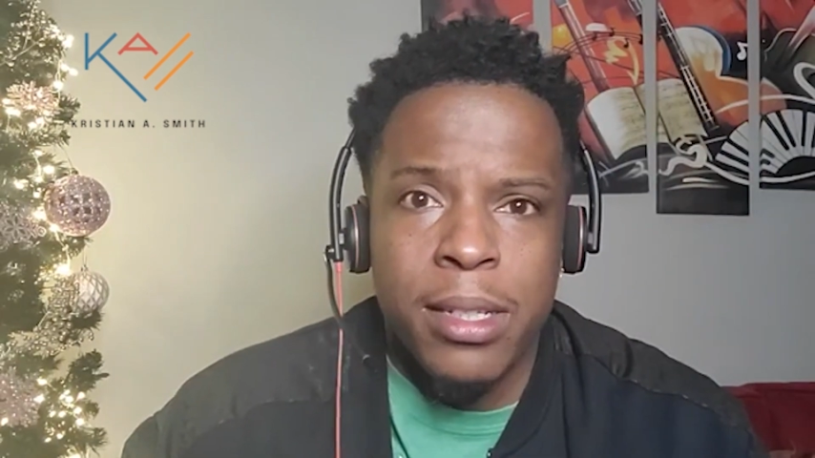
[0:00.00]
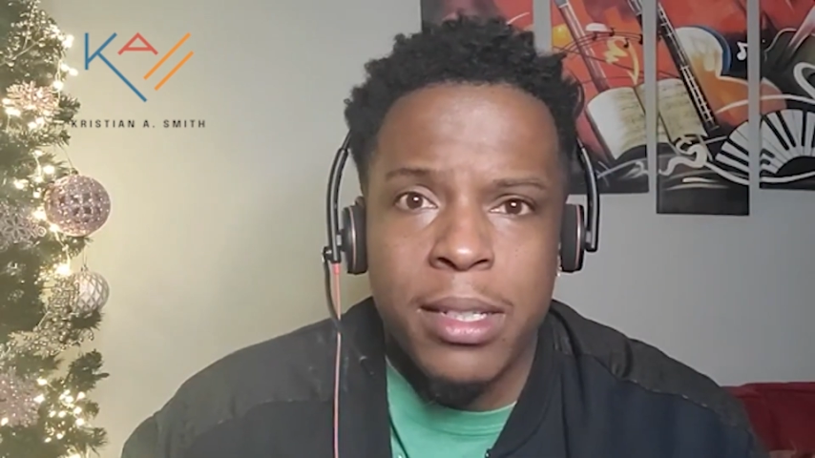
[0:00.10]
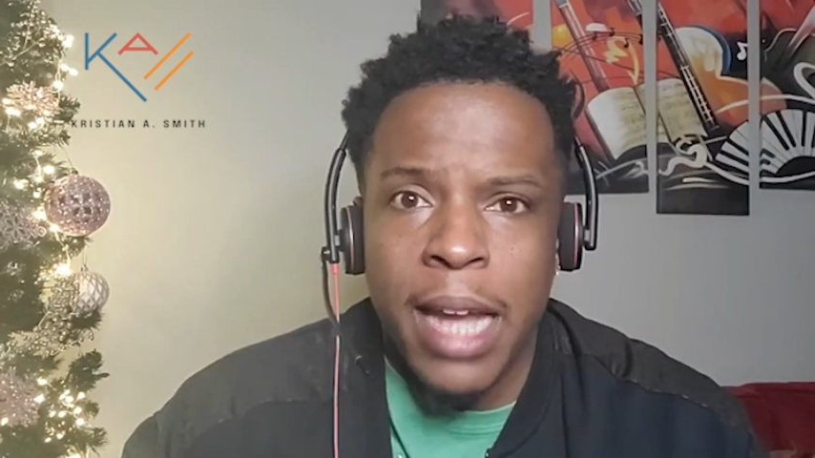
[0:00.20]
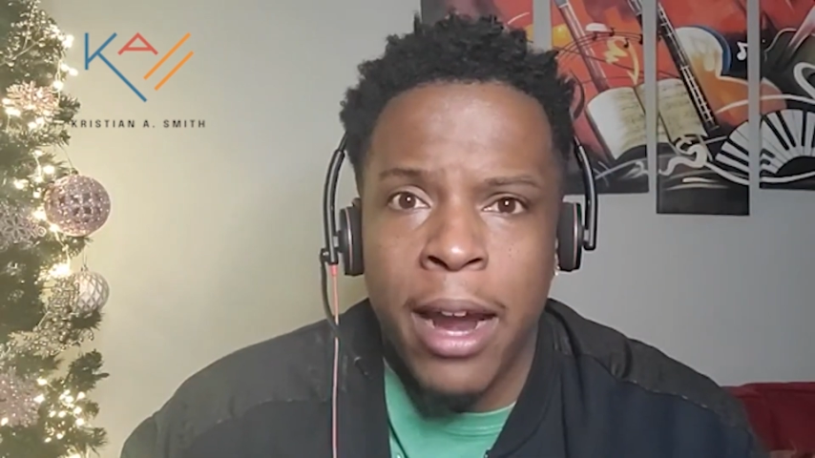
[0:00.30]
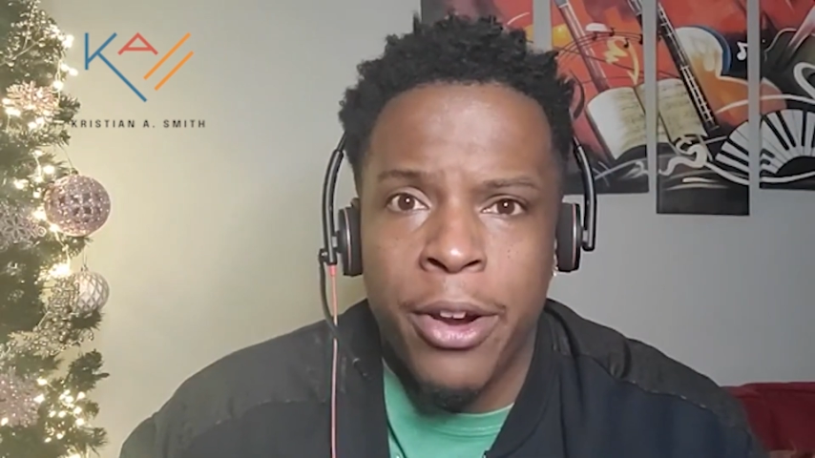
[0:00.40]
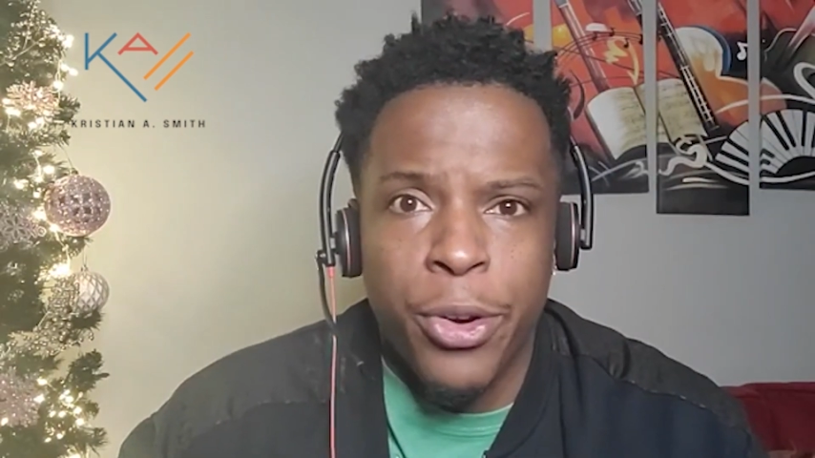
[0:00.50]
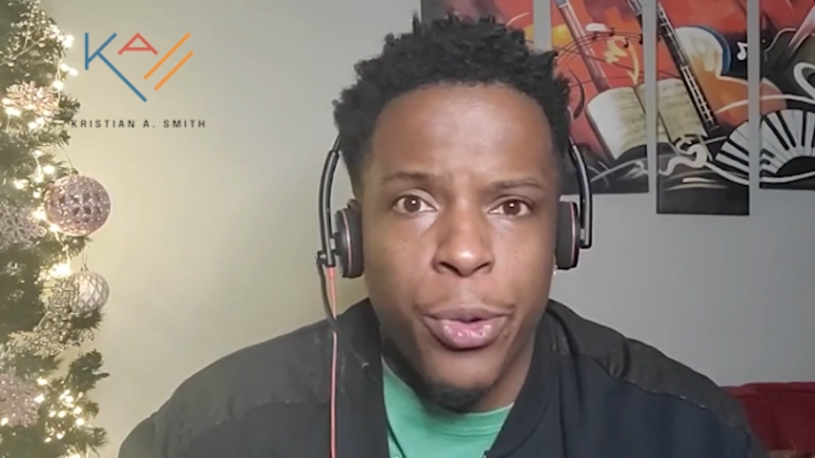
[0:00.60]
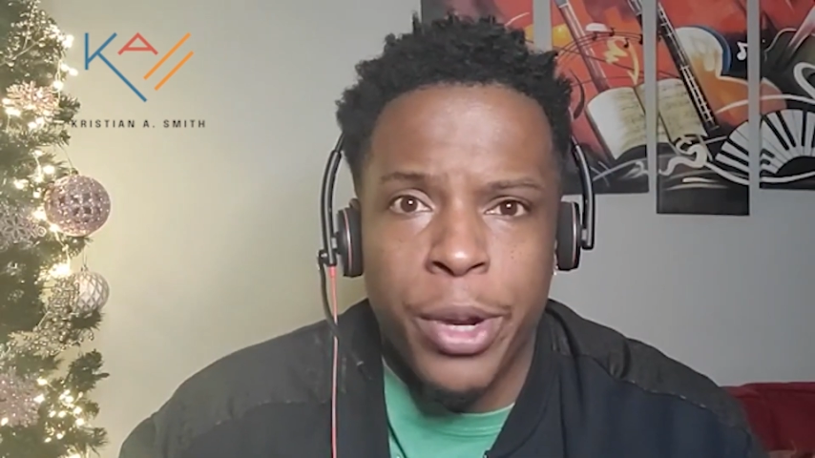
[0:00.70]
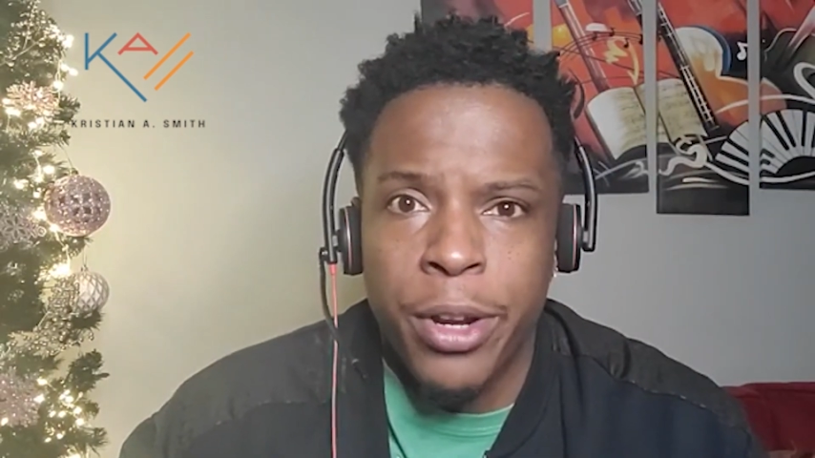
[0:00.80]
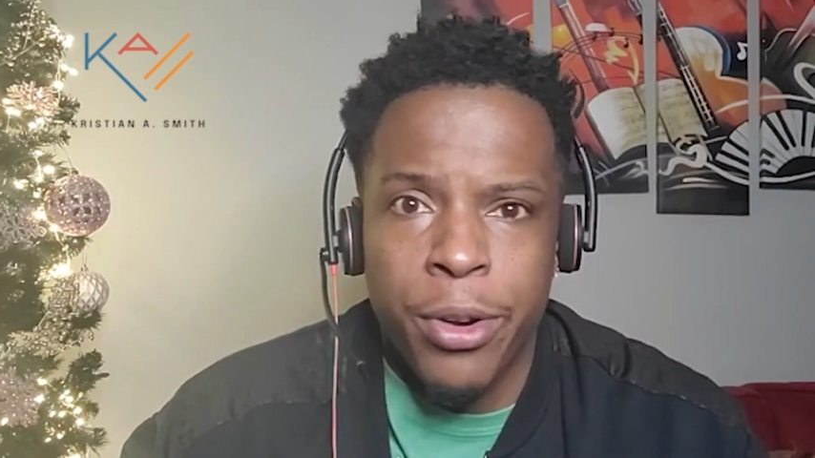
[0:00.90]
entire
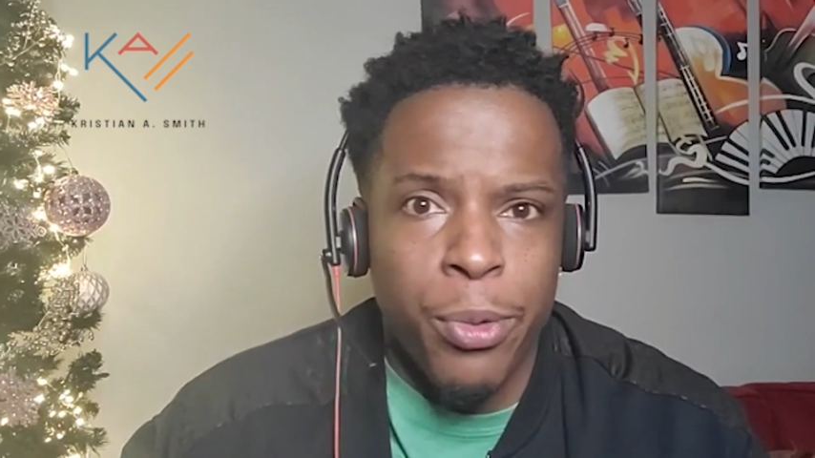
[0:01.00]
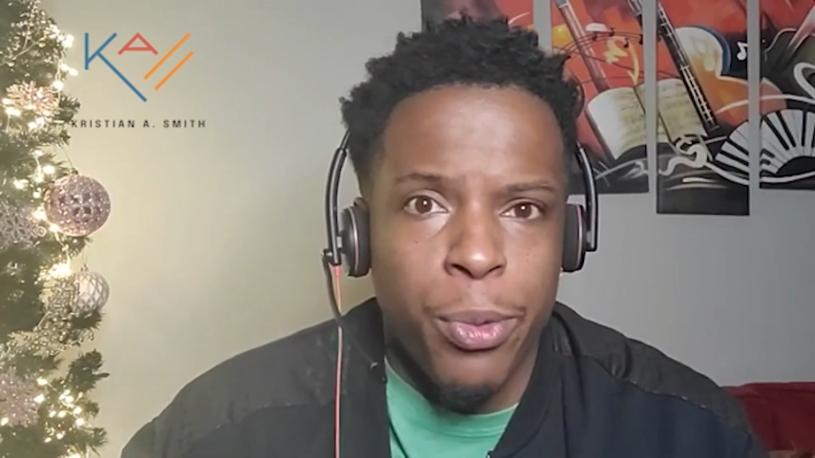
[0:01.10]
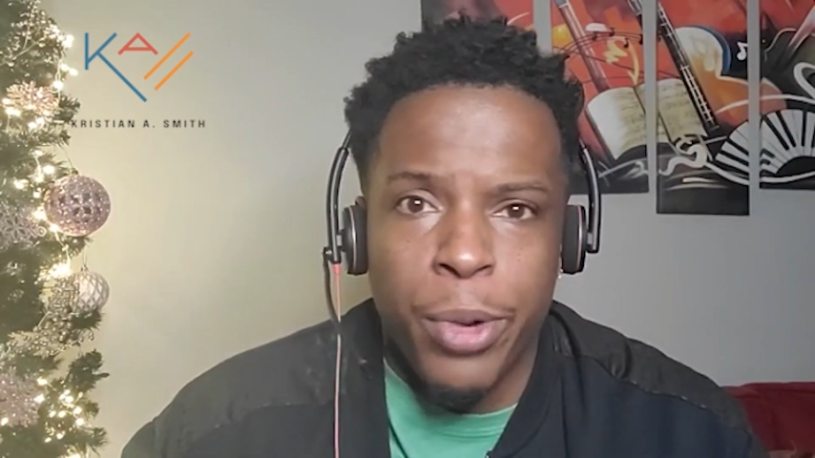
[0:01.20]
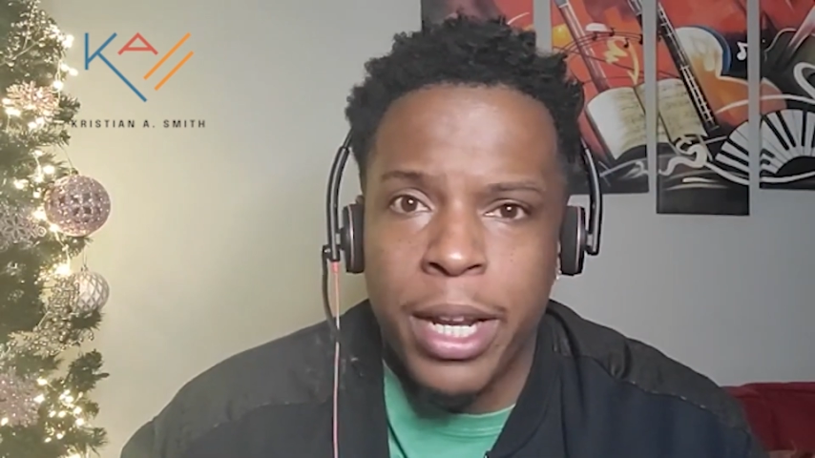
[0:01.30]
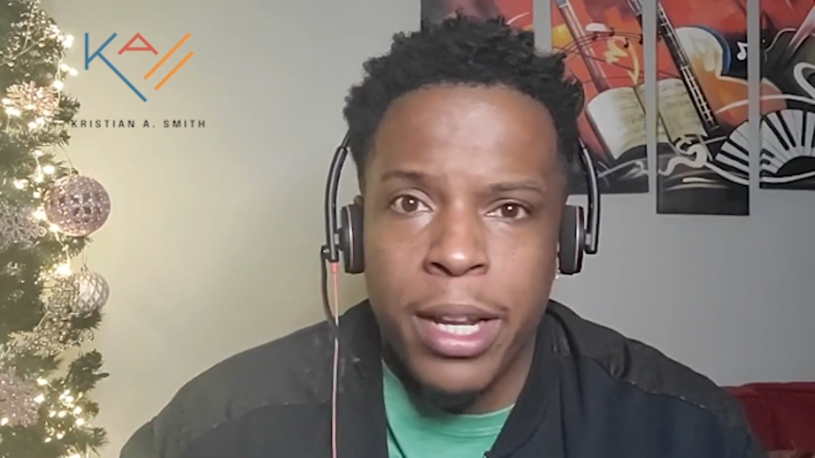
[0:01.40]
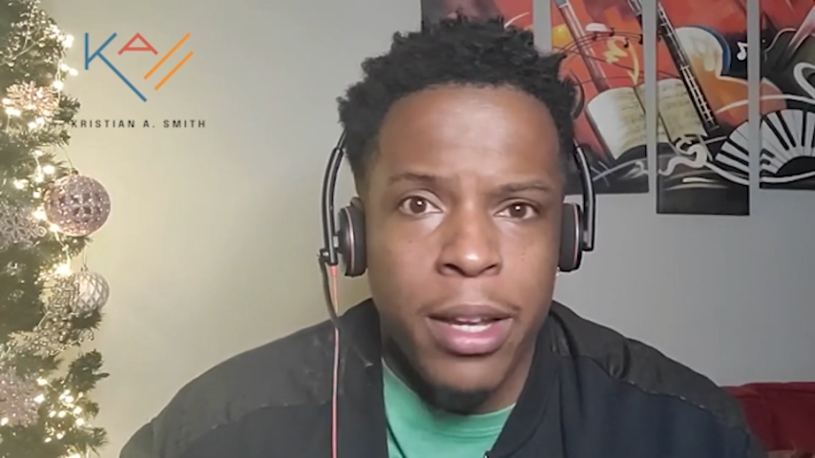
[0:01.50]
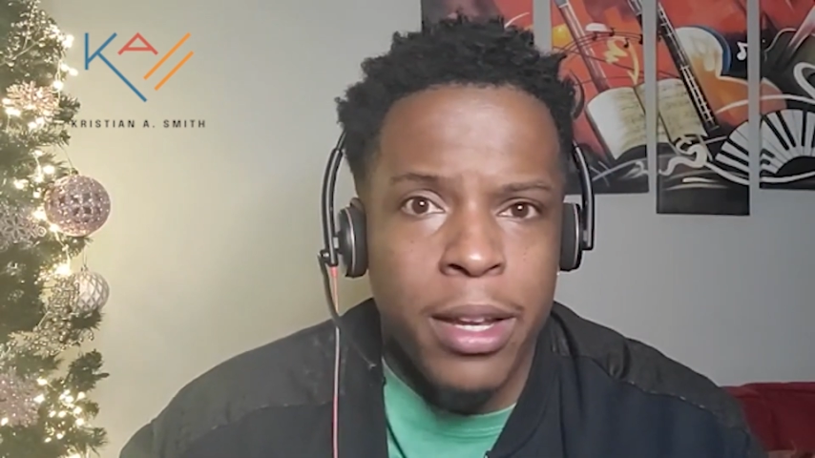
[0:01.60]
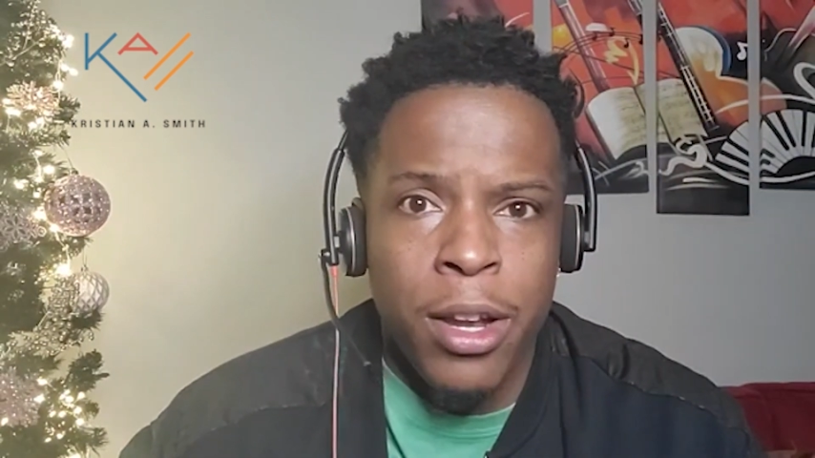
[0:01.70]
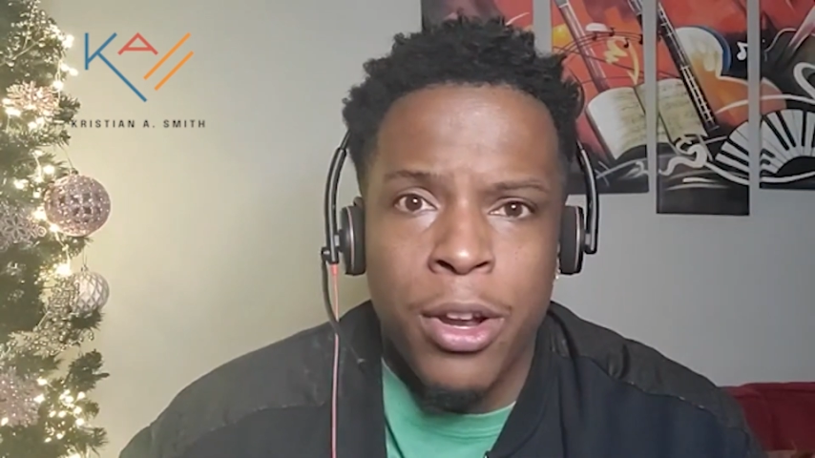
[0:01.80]
career reading,